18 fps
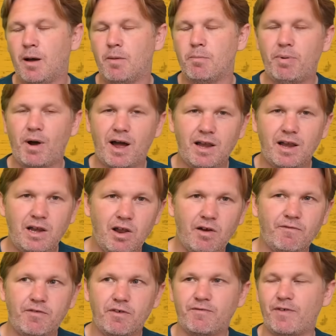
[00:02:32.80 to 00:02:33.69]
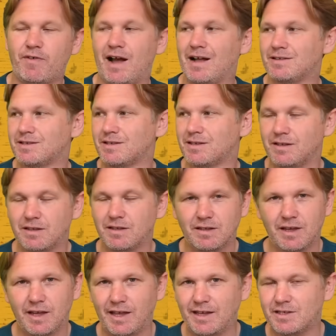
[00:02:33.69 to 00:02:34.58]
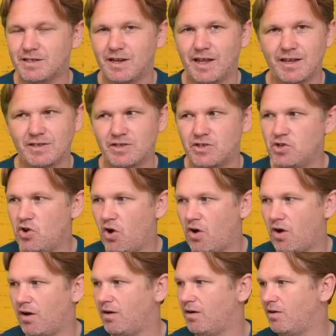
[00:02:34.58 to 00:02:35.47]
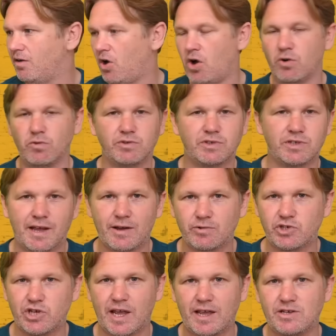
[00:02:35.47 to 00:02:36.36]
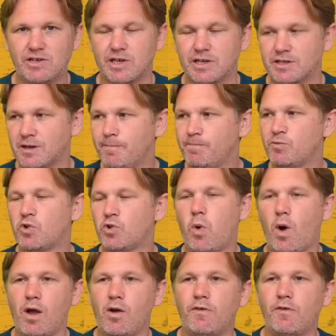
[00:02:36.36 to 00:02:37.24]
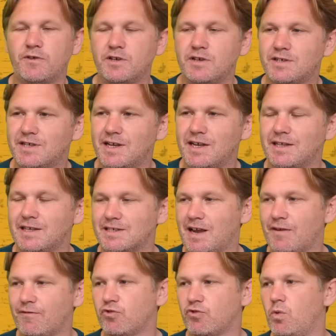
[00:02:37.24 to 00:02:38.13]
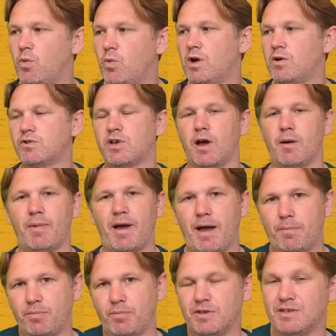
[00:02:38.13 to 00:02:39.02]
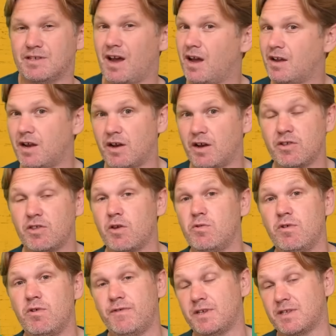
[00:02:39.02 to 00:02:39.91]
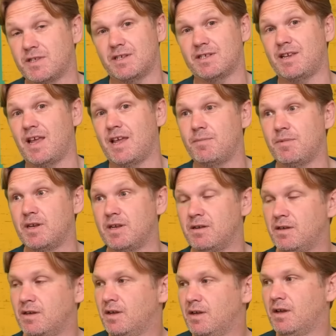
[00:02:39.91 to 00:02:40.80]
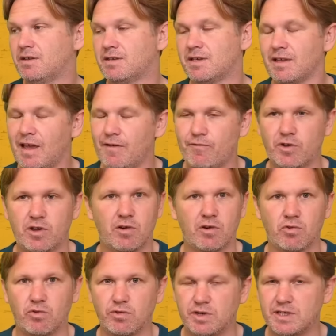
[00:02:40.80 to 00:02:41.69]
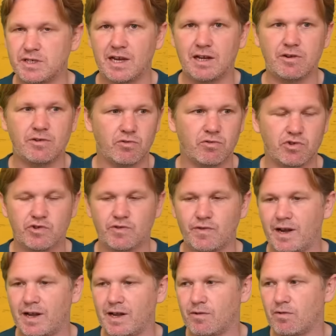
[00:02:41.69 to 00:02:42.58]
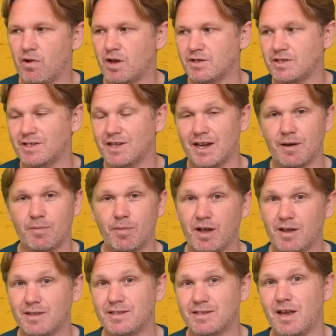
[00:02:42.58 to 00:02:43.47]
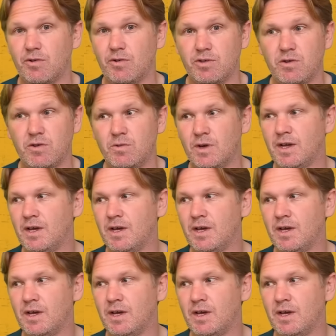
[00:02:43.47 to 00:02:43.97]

But I love the fact it's not wholesale changes. Quite often you see this after a World Cup happens, and I don't know if it's the same in South Africa or New Zealand or Australia or Argentina, but I can tell you